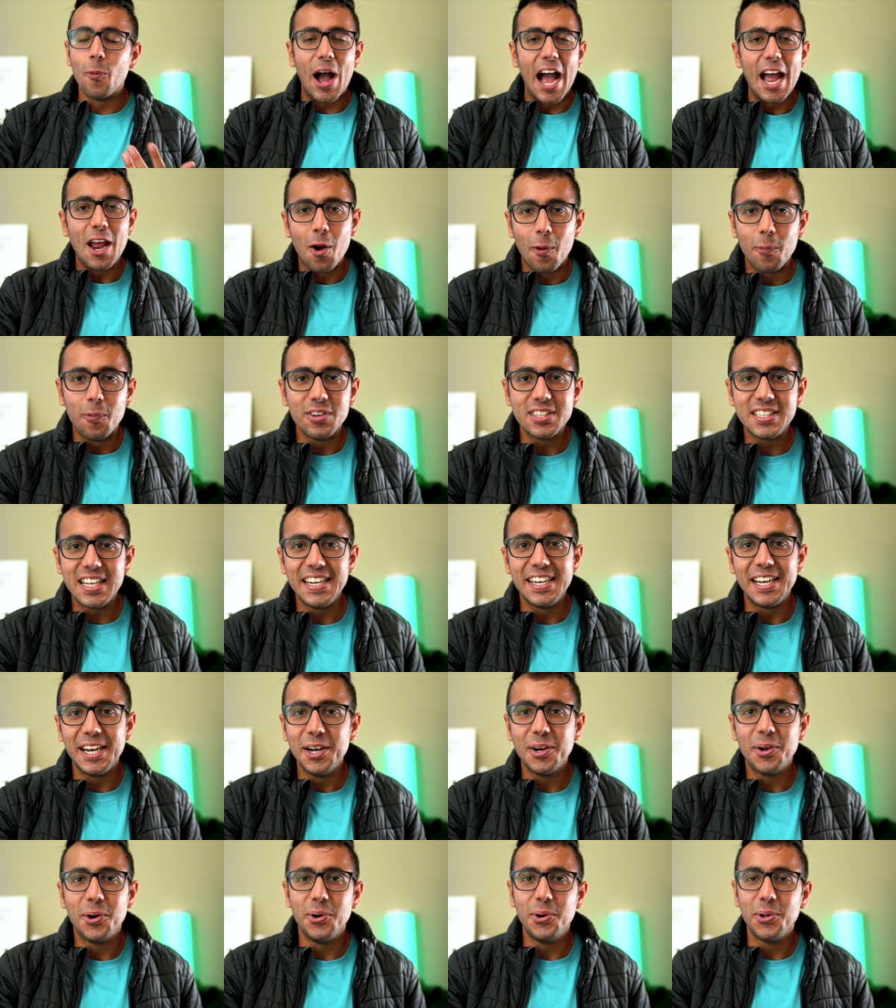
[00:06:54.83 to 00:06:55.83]
I obviously
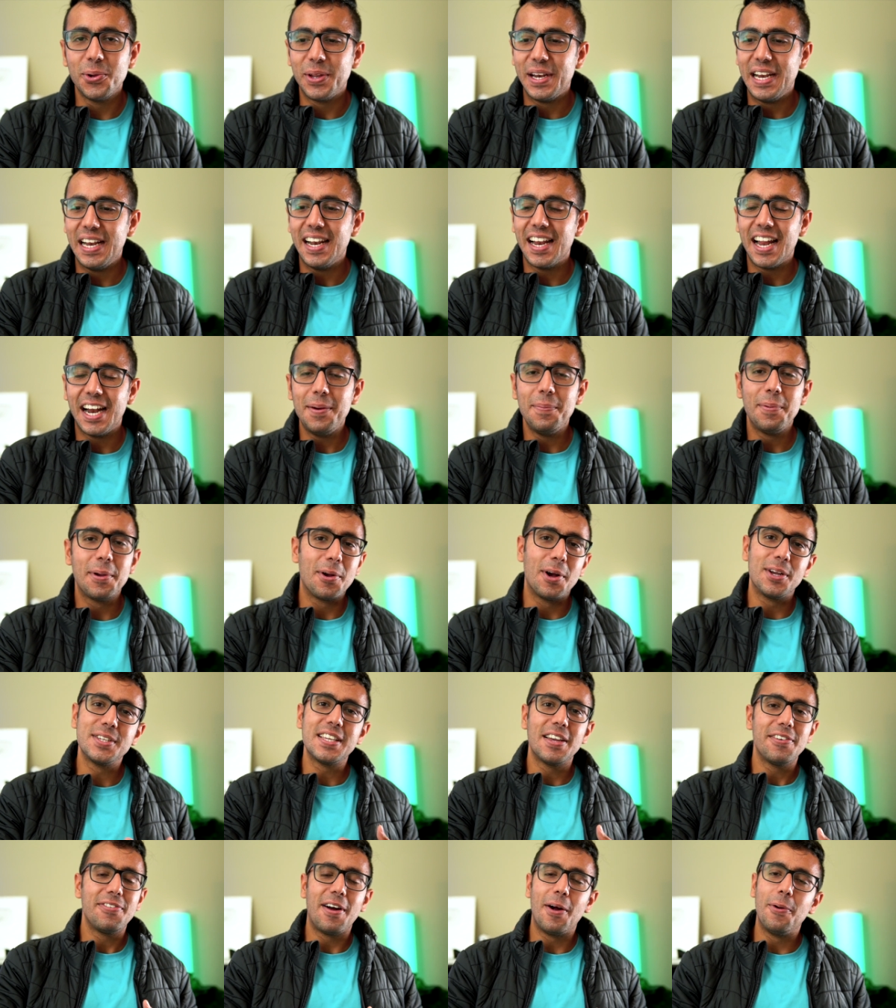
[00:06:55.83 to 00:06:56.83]
didn't go to Greenlight
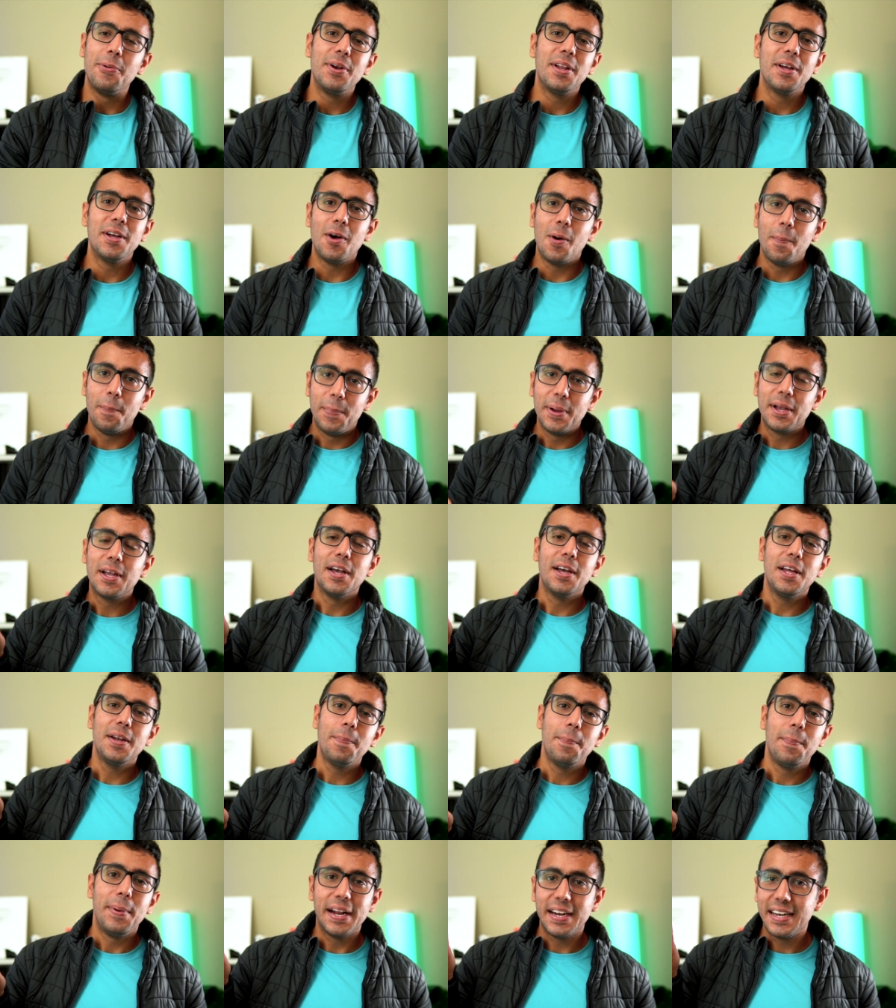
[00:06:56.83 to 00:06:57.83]
because I found a
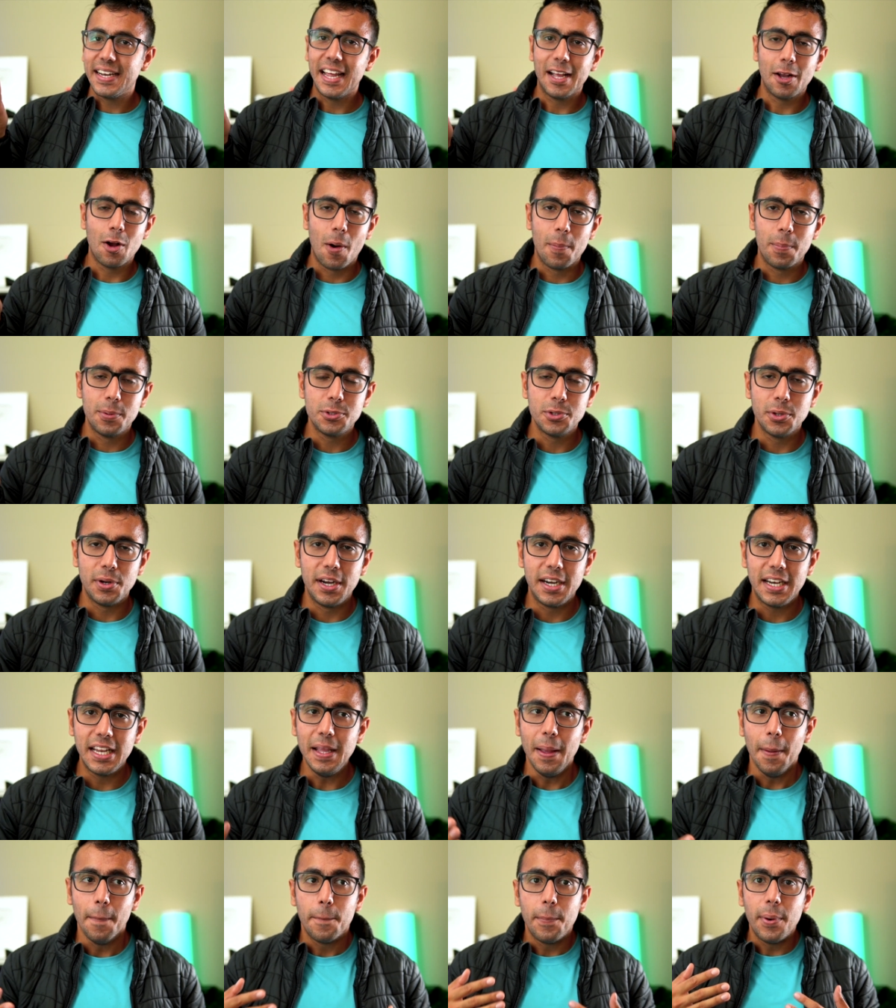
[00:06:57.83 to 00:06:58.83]
big tech
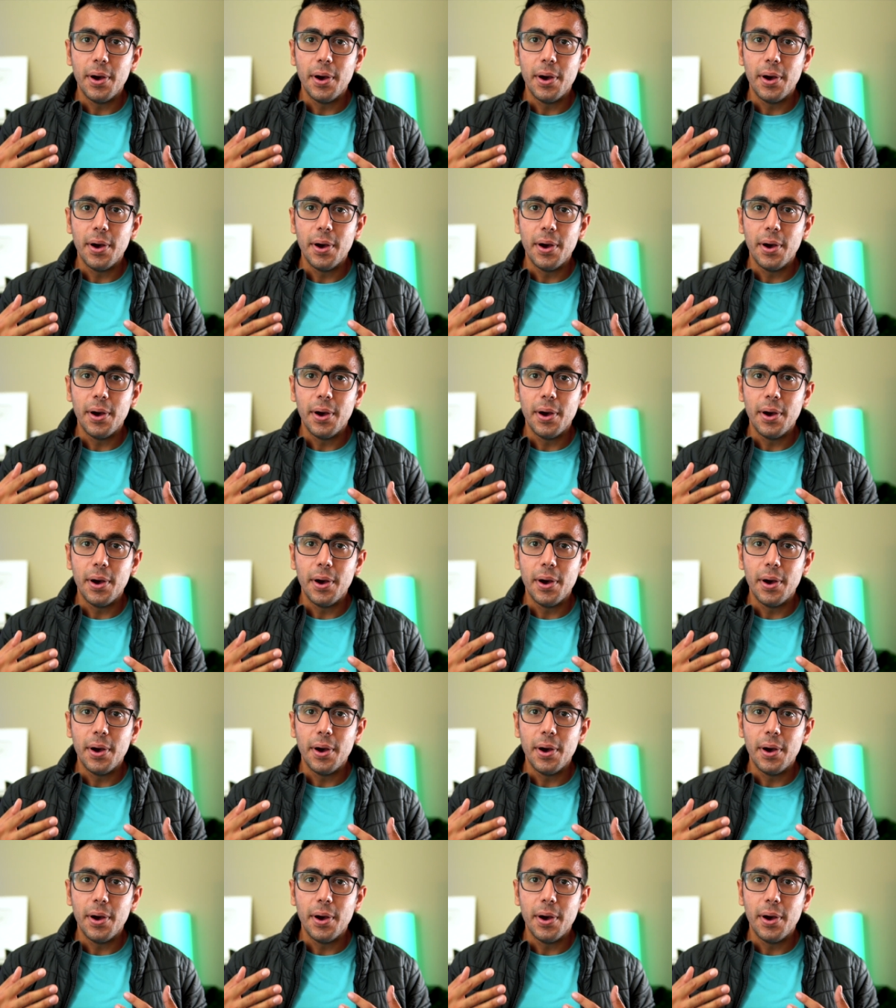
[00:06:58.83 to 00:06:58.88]
opportunity.